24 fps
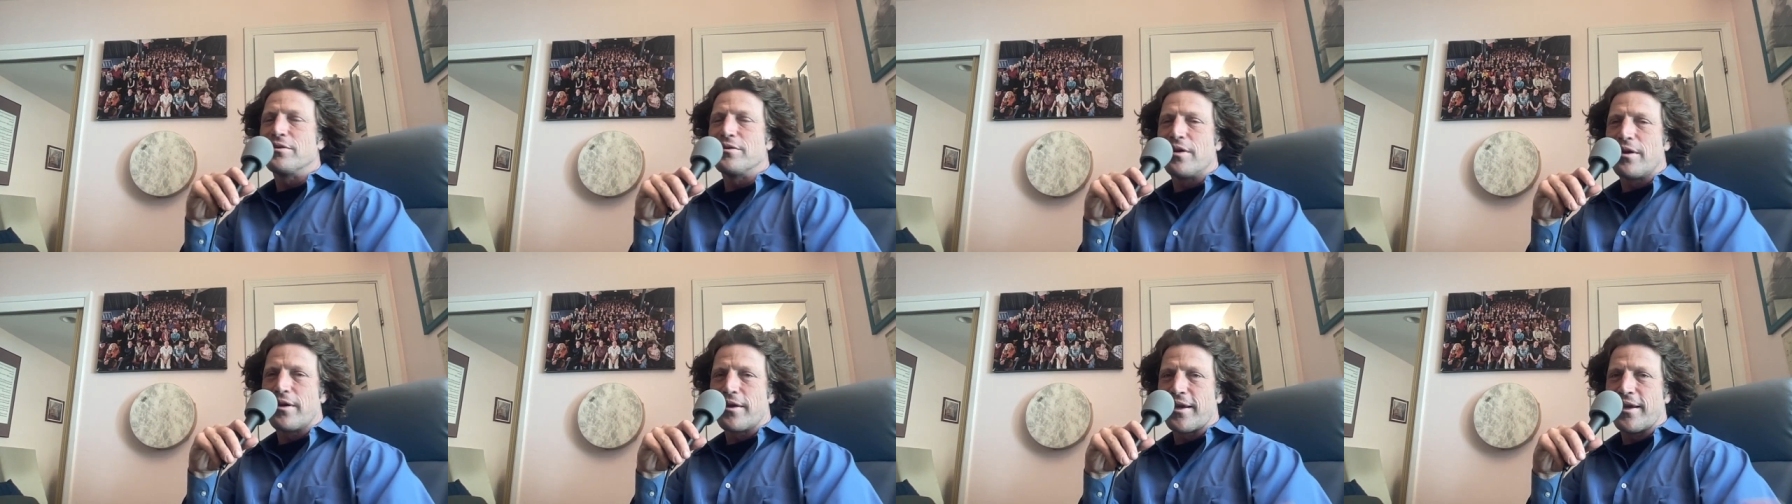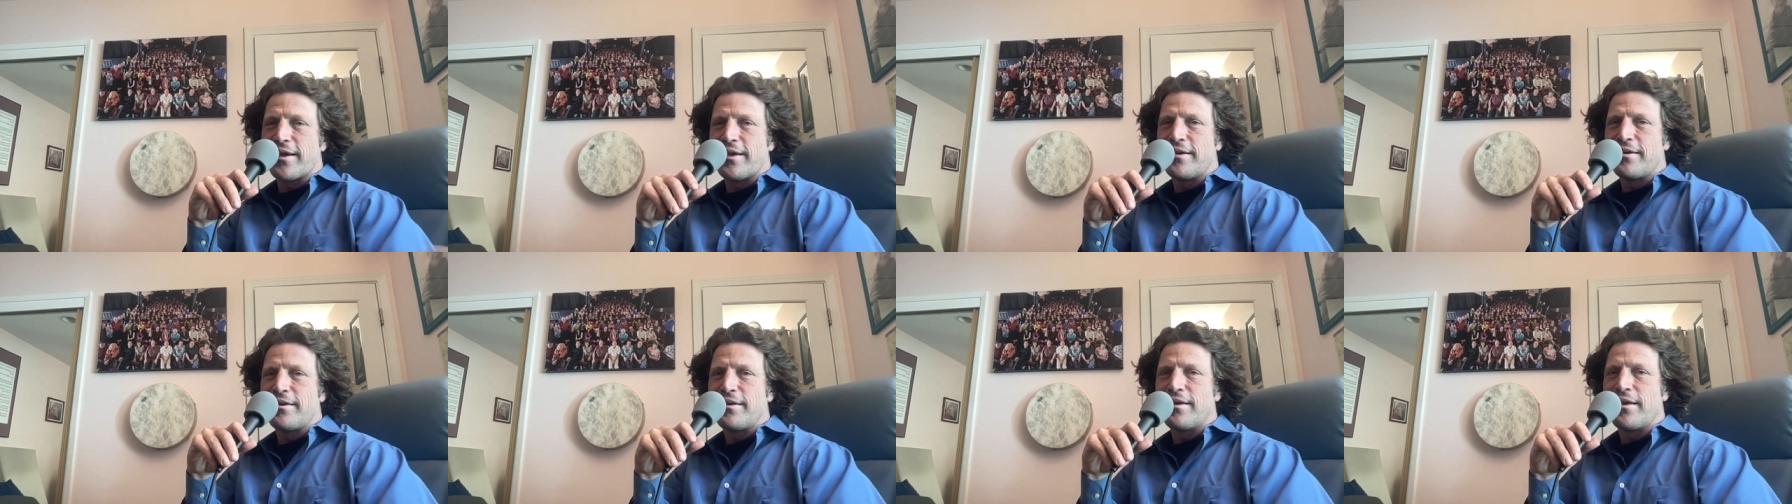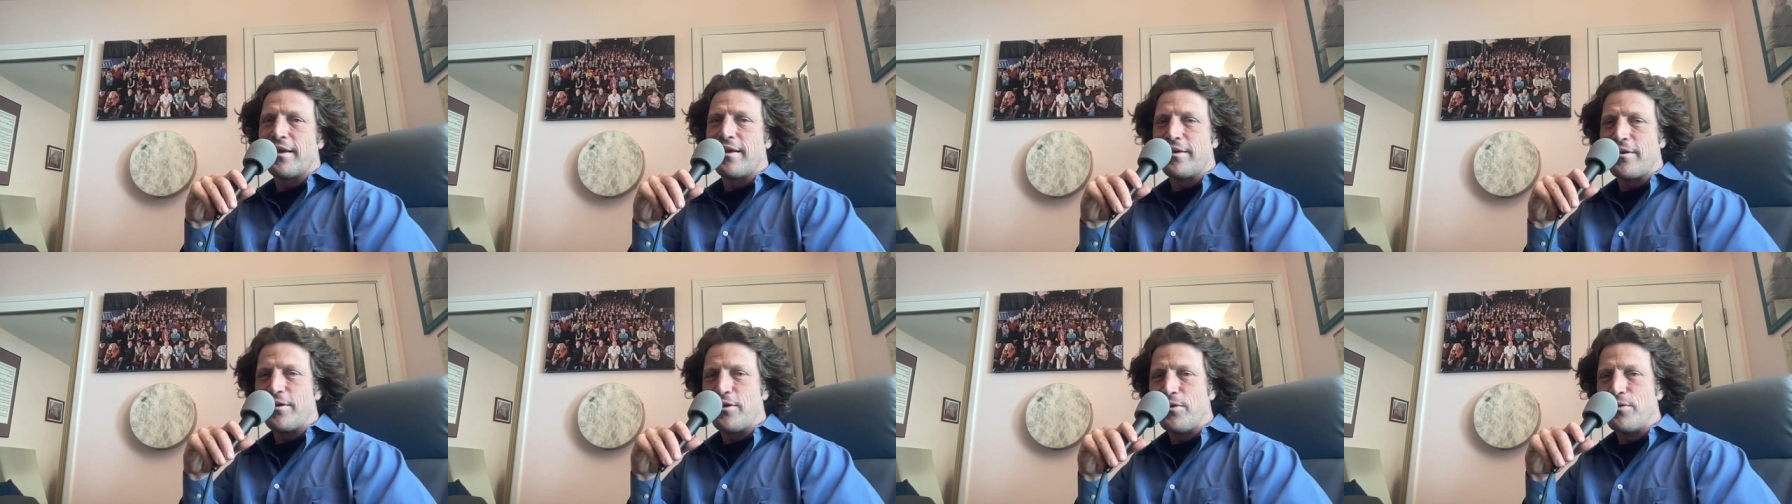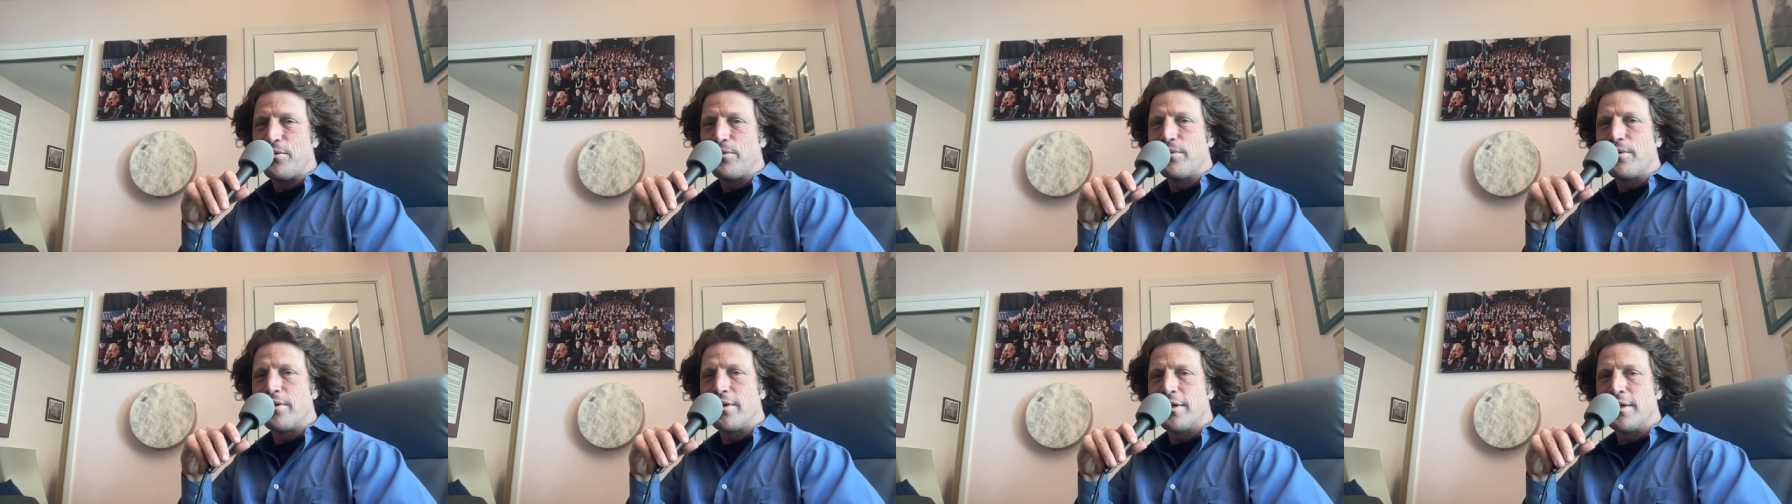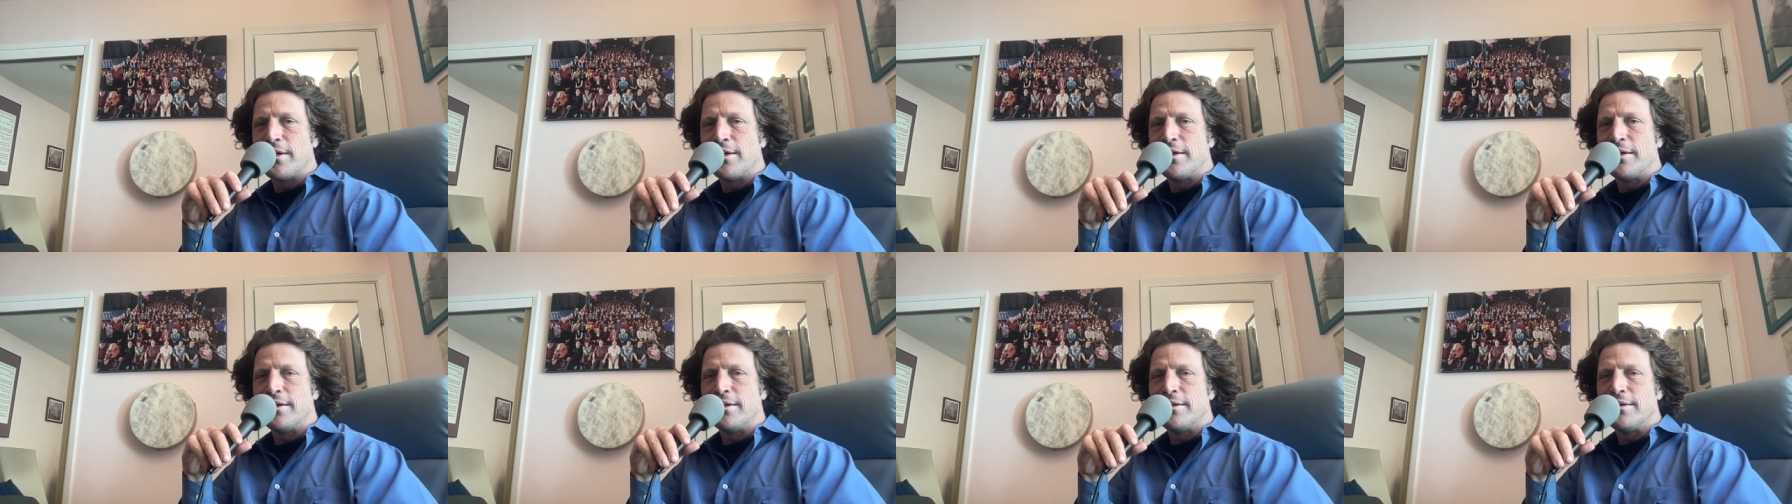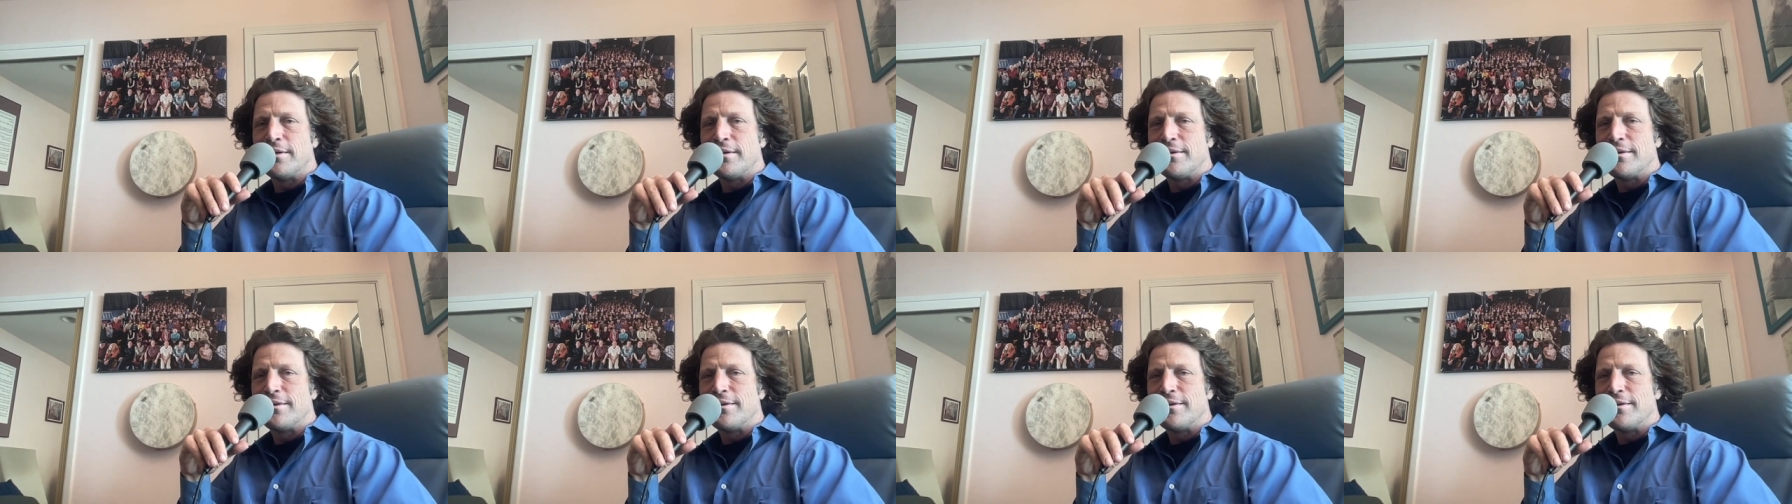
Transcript: again, and you I